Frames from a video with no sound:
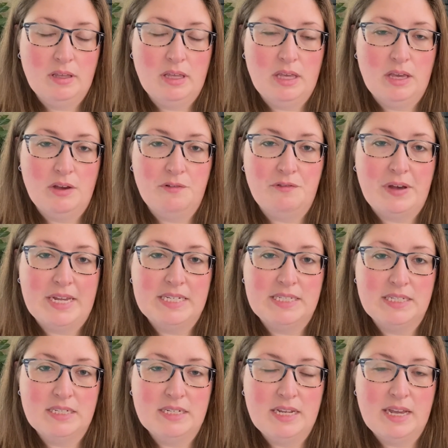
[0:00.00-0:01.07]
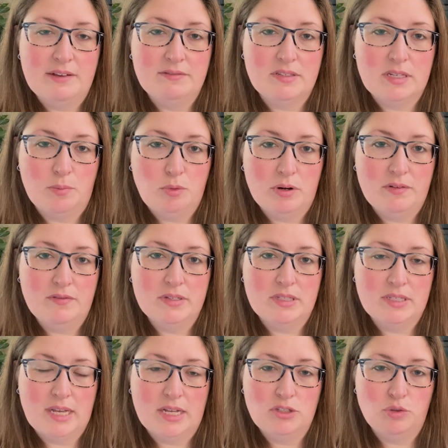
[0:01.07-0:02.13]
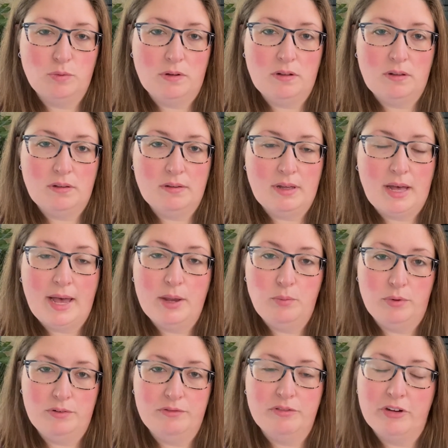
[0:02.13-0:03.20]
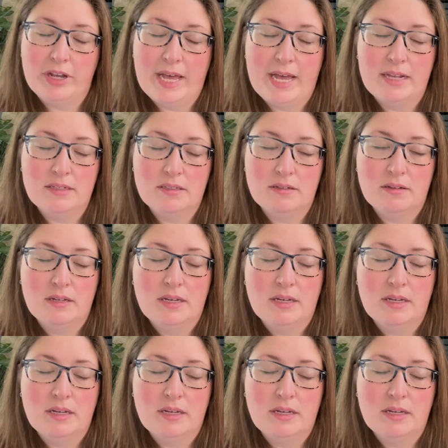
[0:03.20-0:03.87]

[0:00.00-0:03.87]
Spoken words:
If I didn't have somewhat of a schedule, I would forget.